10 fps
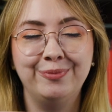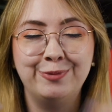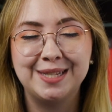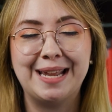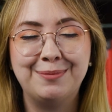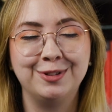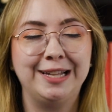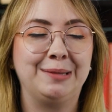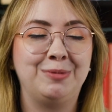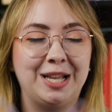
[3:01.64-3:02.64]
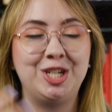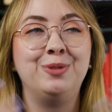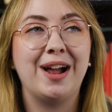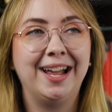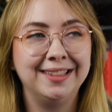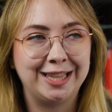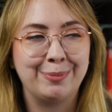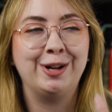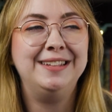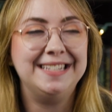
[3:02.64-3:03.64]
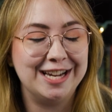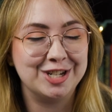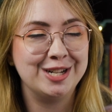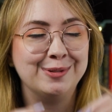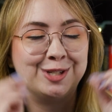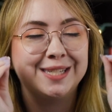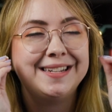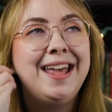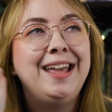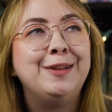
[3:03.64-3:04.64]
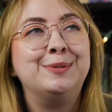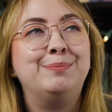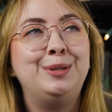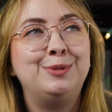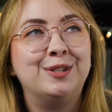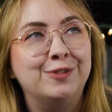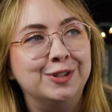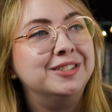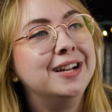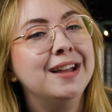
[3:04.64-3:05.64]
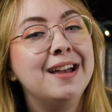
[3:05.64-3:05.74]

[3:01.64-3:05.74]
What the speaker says: was able, like, that she read, like the pronunciation, it was beautiful.